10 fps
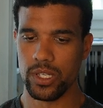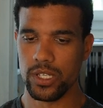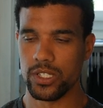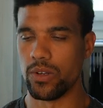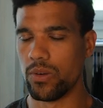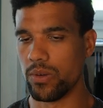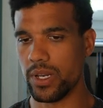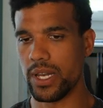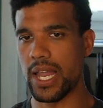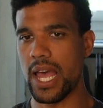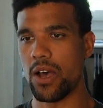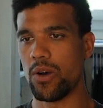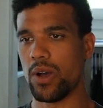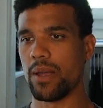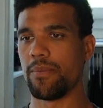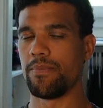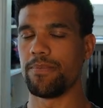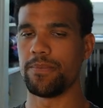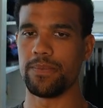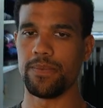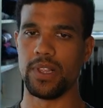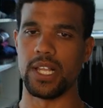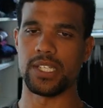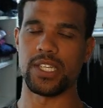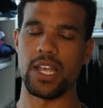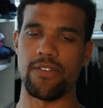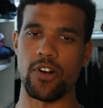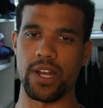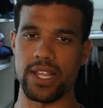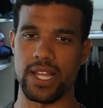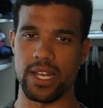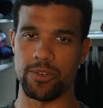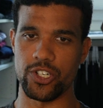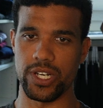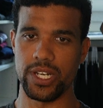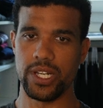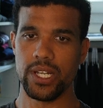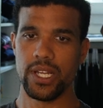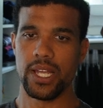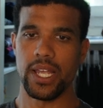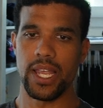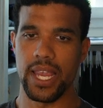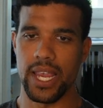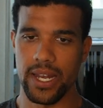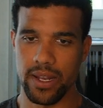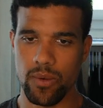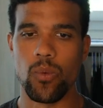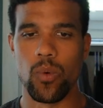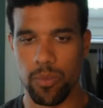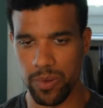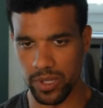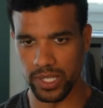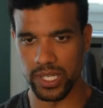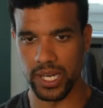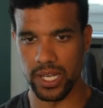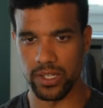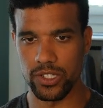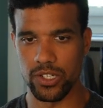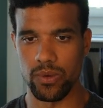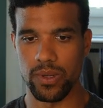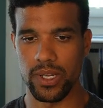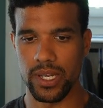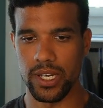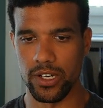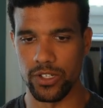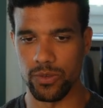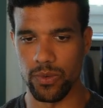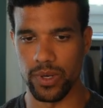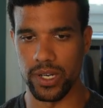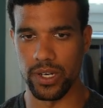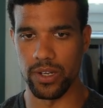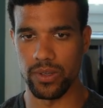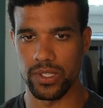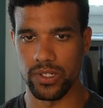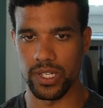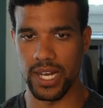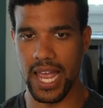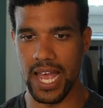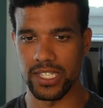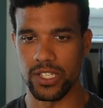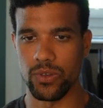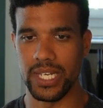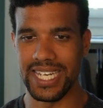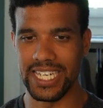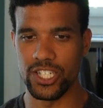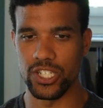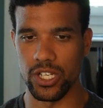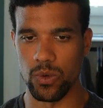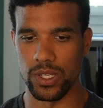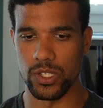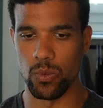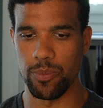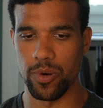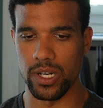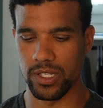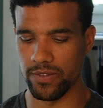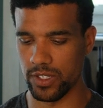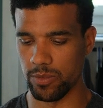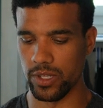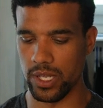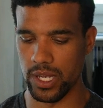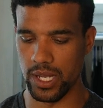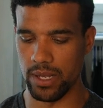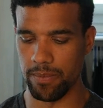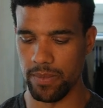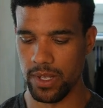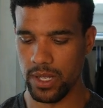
So now let's say I've already had that imagery and we'll build it together. So here's what we're going to do. So it's going to ask you each single one. So what products are visible?